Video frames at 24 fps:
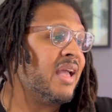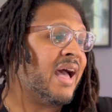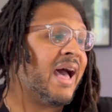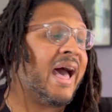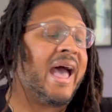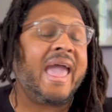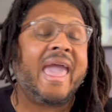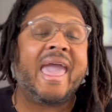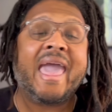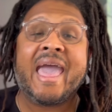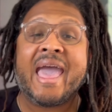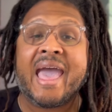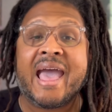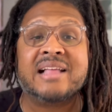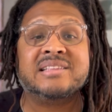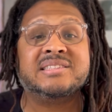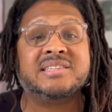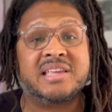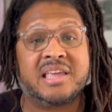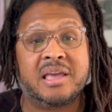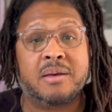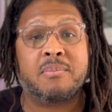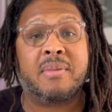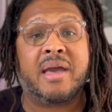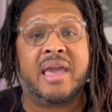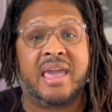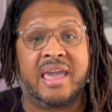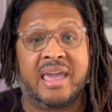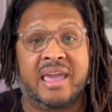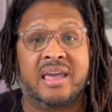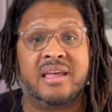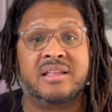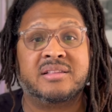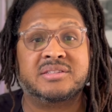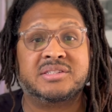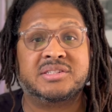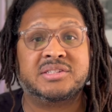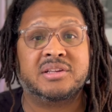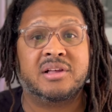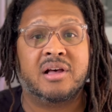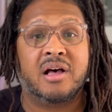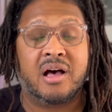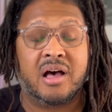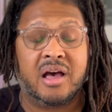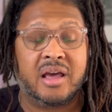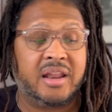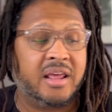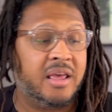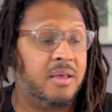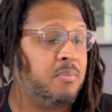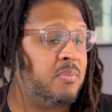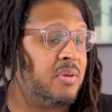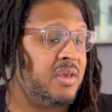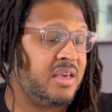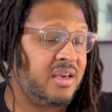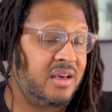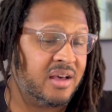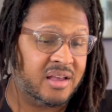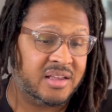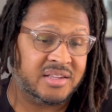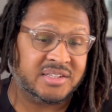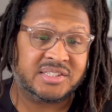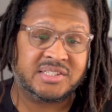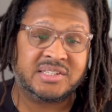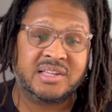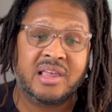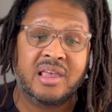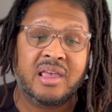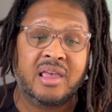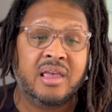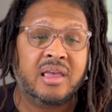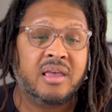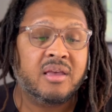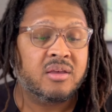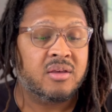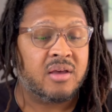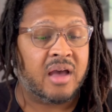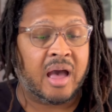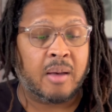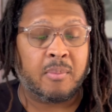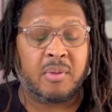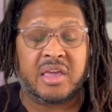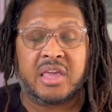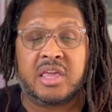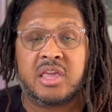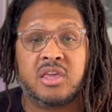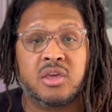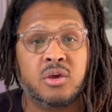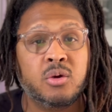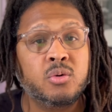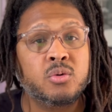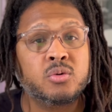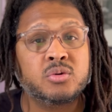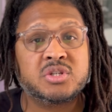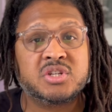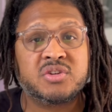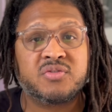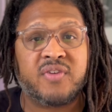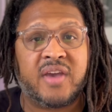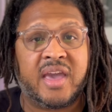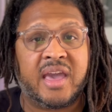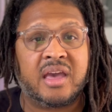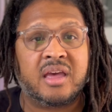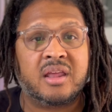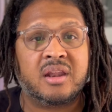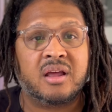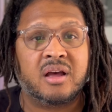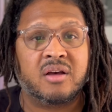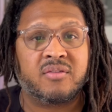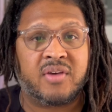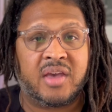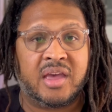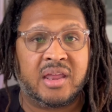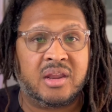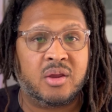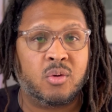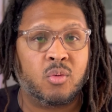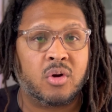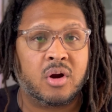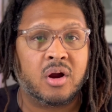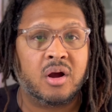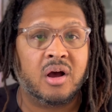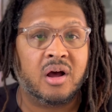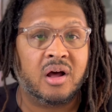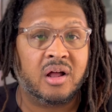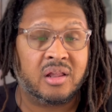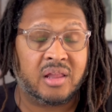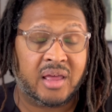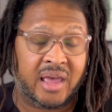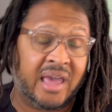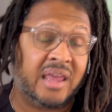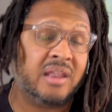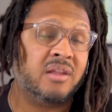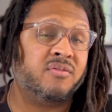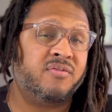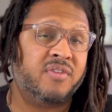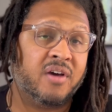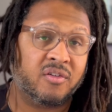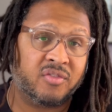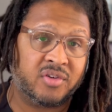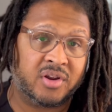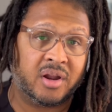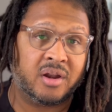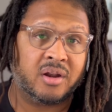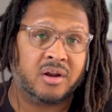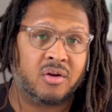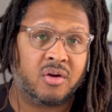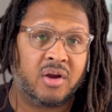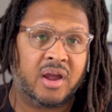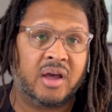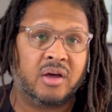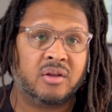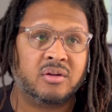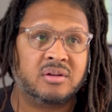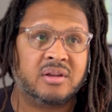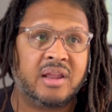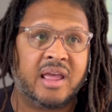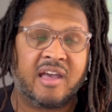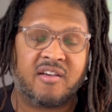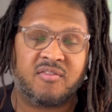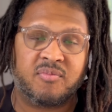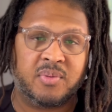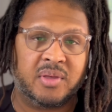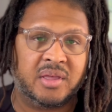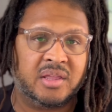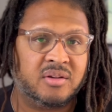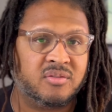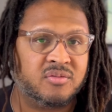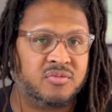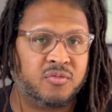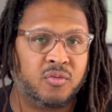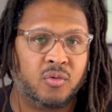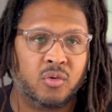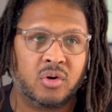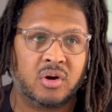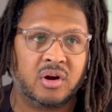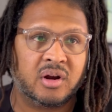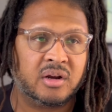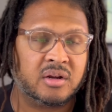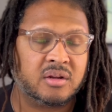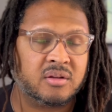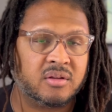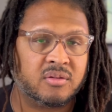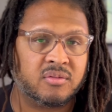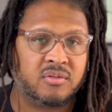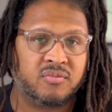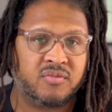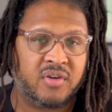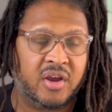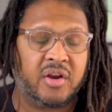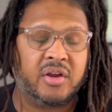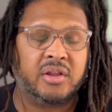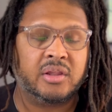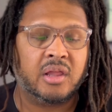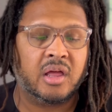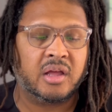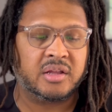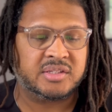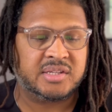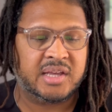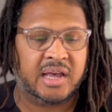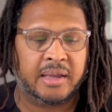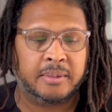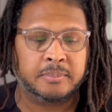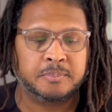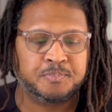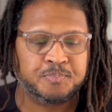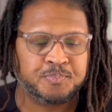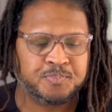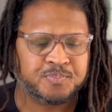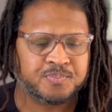I had to get my hands on it because I'm a huge fan of Andy Warhol and the Velvet Underground, have been for a very long time.